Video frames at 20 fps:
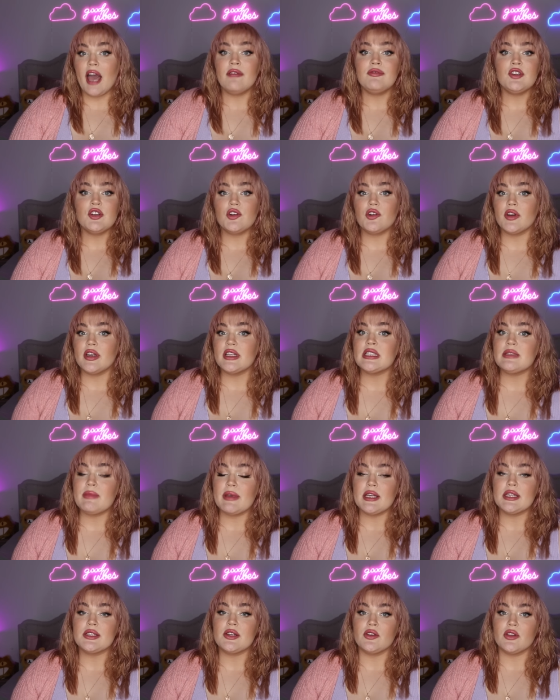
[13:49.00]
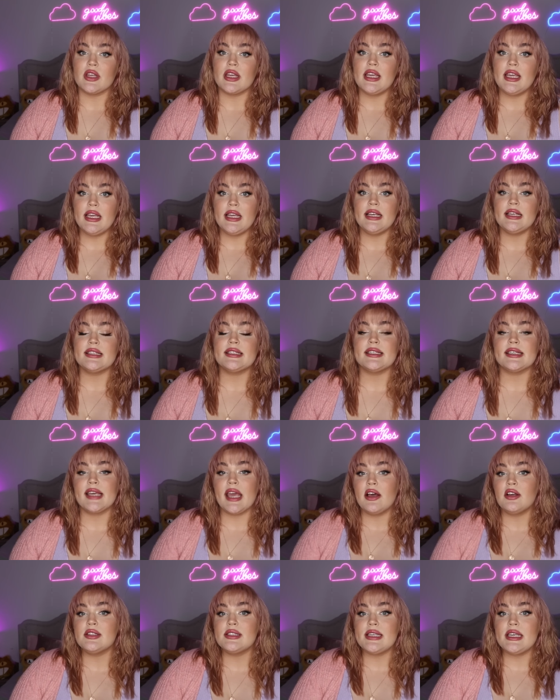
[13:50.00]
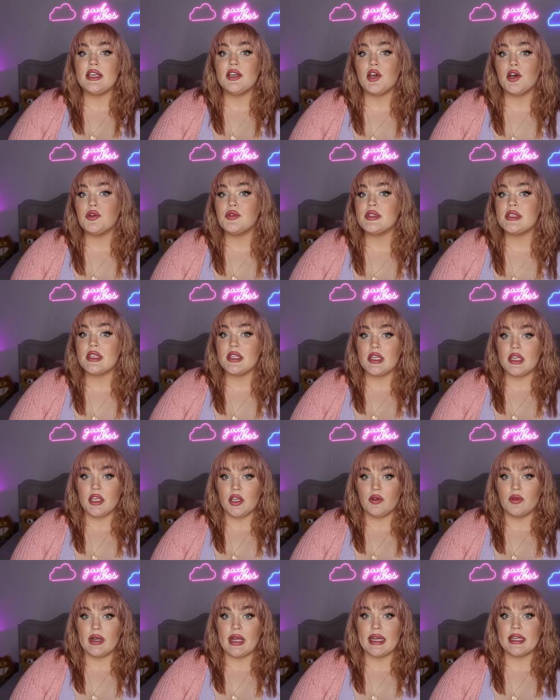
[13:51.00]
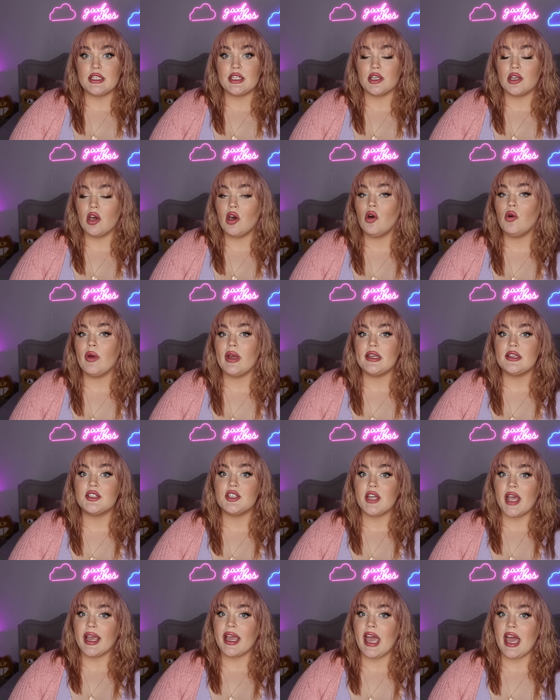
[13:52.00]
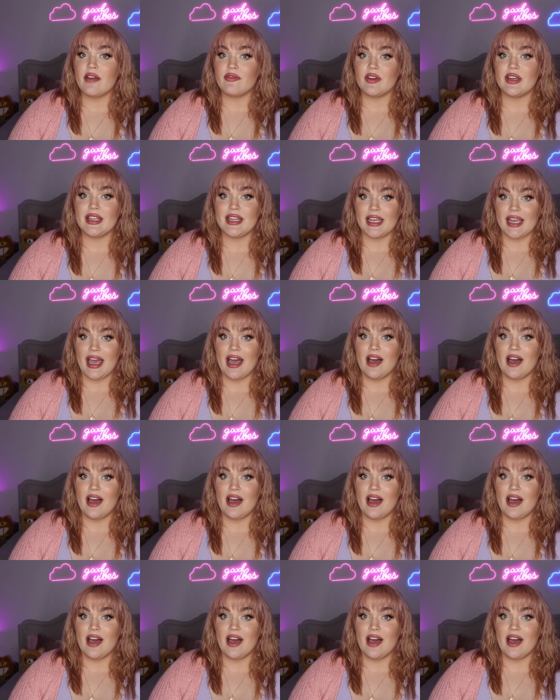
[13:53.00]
After Kriss mails her the keys, Kelsi goes to the unit to go and check everything